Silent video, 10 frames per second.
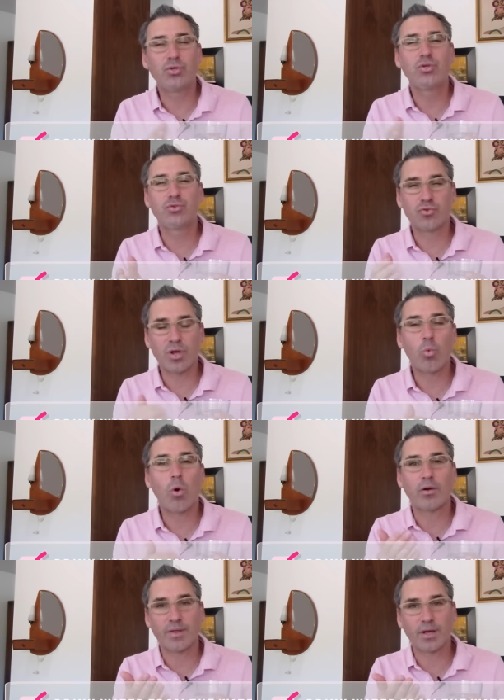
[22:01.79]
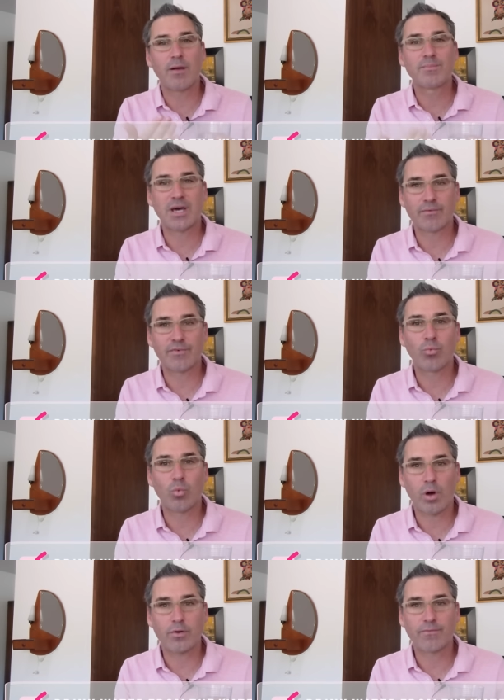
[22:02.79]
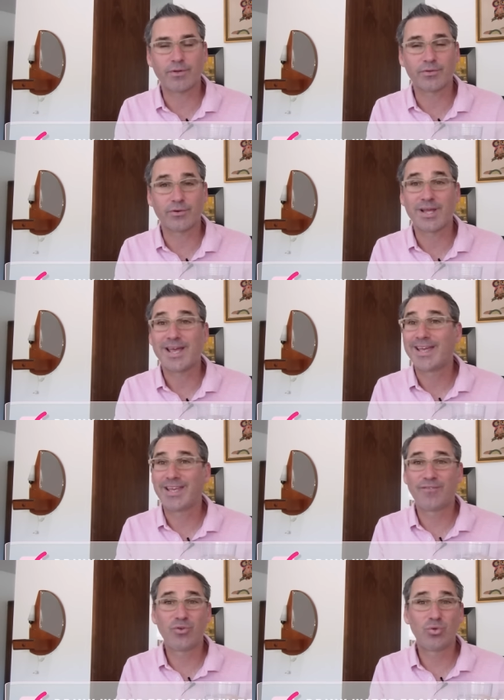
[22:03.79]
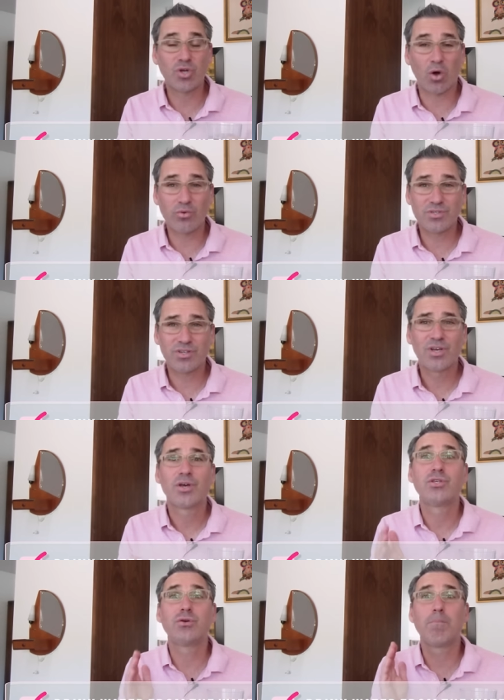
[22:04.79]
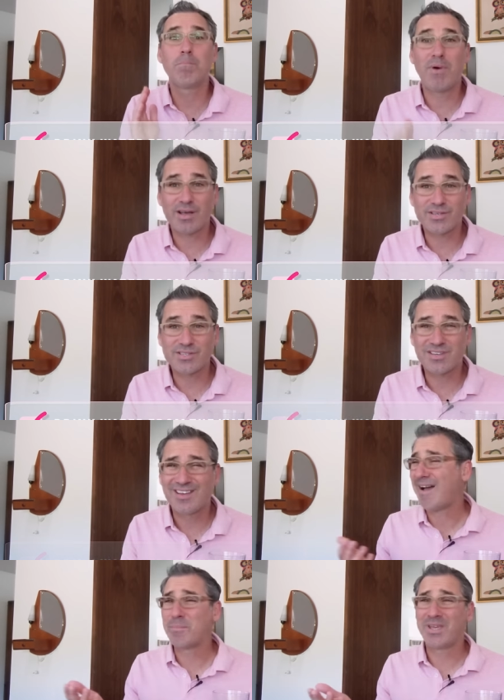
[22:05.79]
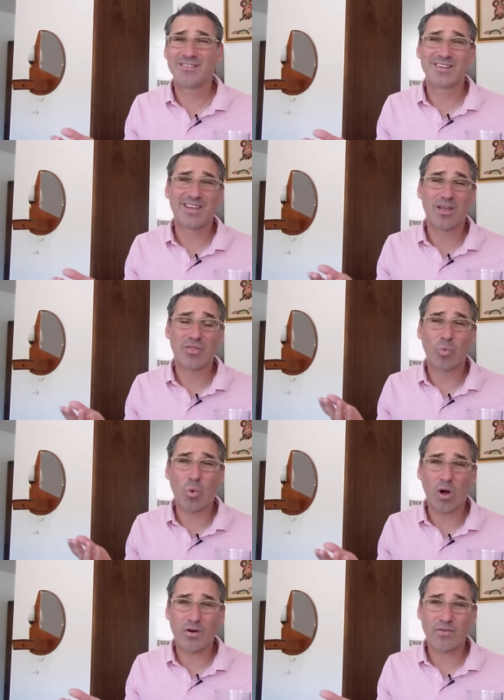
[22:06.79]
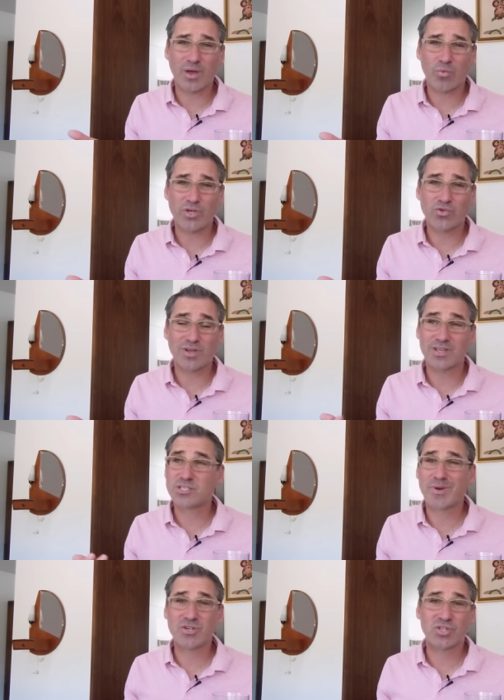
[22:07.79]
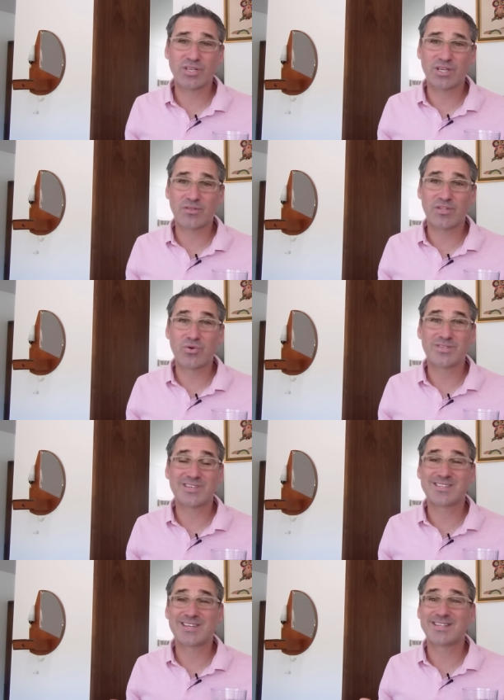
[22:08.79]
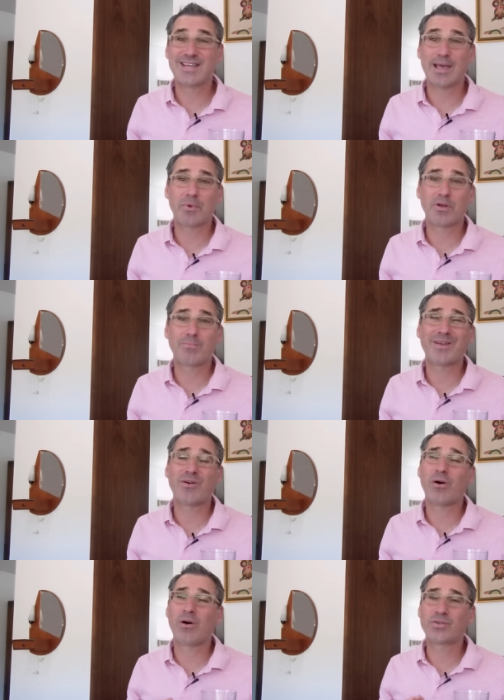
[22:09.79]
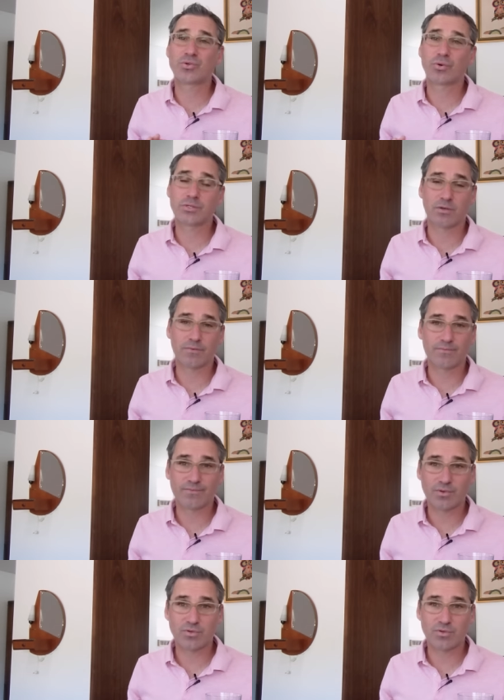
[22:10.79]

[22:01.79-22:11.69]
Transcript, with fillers: Do you drink water that comes out of a water filter? If you don't, you must. I mean, the water that we drink, especially here in the US, is contaminated by all sorts of